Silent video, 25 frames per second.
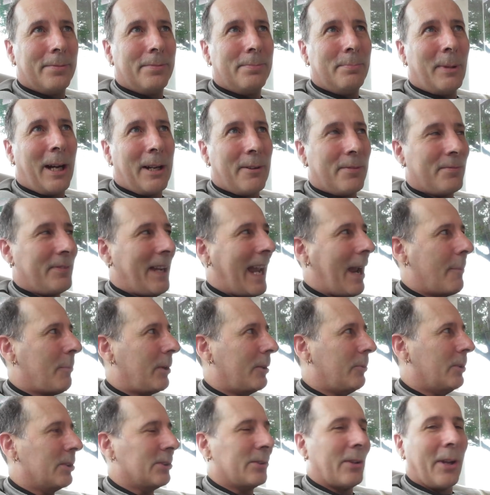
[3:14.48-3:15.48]
my
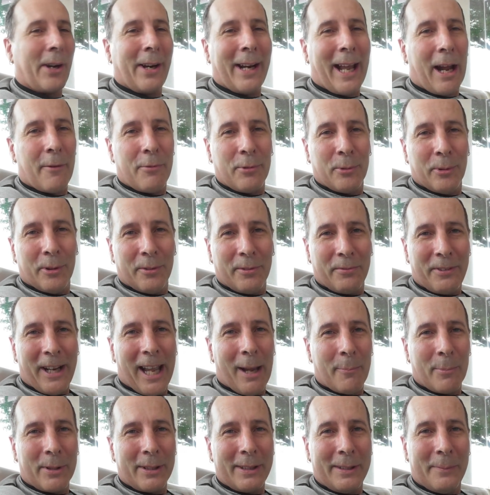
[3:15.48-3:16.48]
family was not an affluent
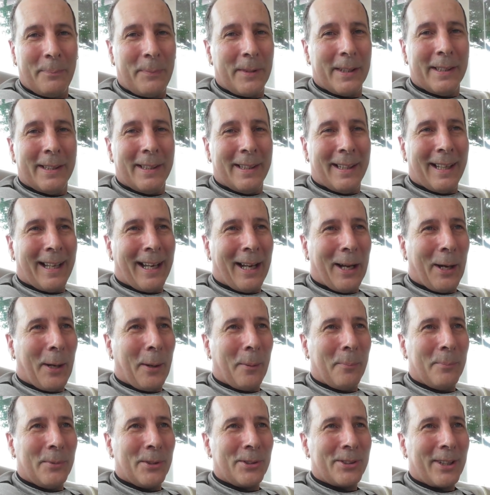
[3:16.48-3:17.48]
family,
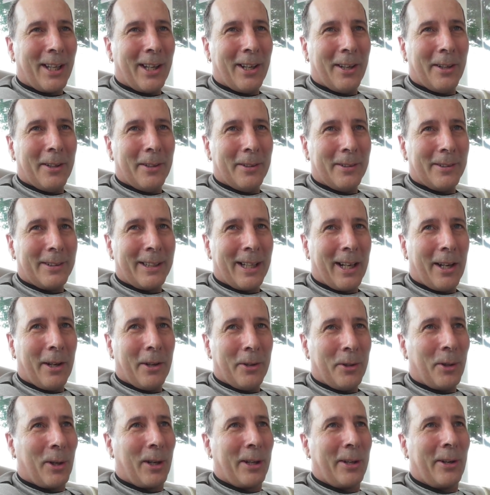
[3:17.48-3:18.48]
so
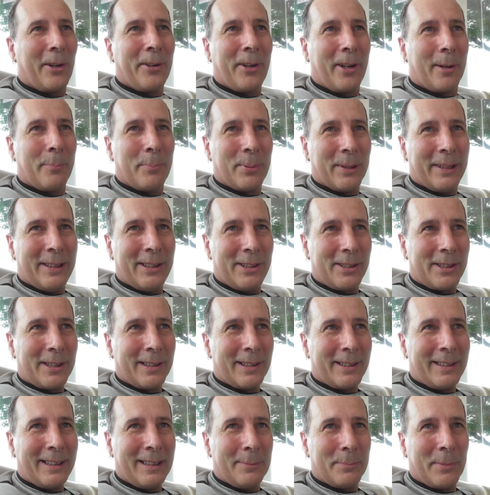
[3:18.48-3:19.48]
early on in the piece,
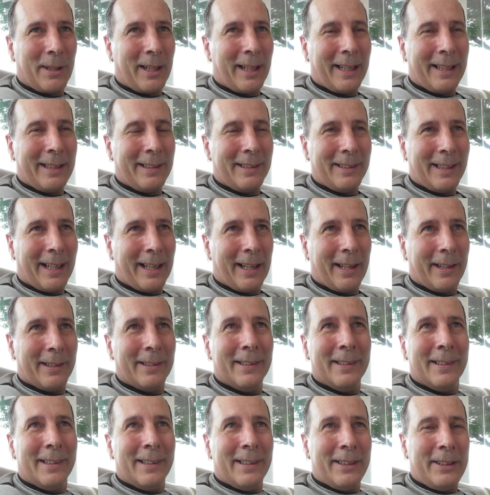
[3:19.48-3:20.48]
in my
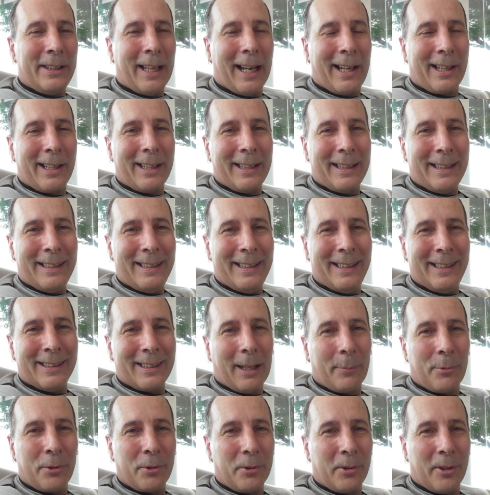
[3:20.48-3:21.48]
younger years
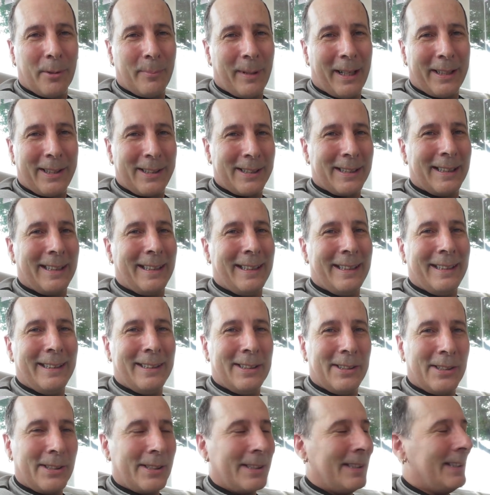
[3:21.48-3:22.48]
up through to my
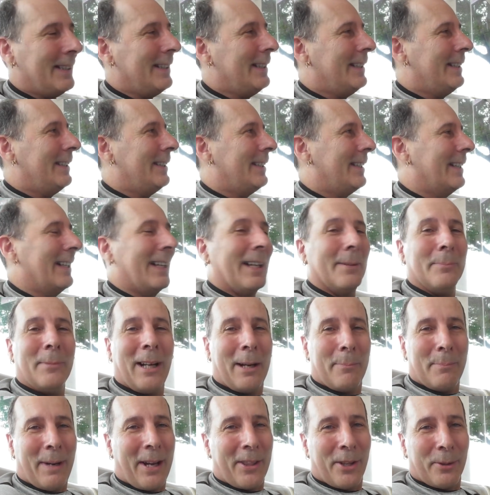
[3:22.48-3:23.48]
teens,
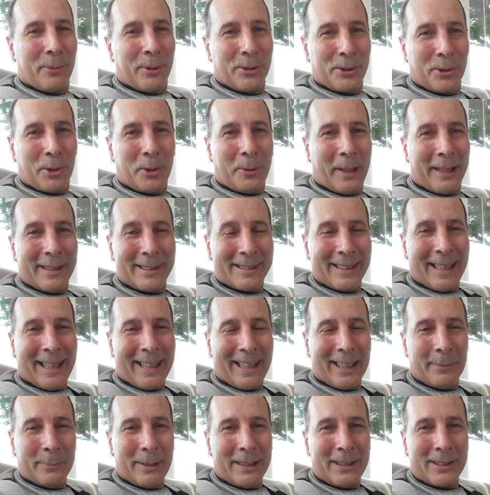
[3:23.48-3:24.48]
my mother was always
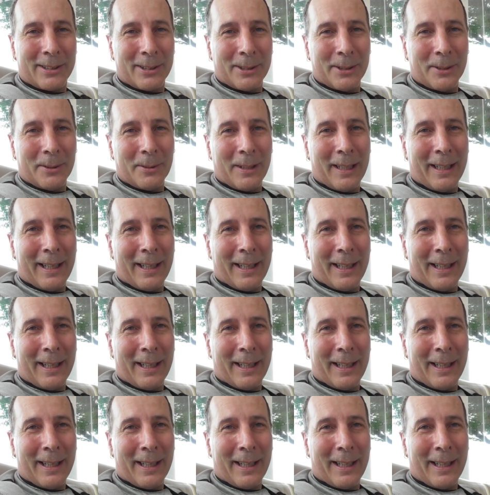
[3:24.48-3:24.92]
taking me to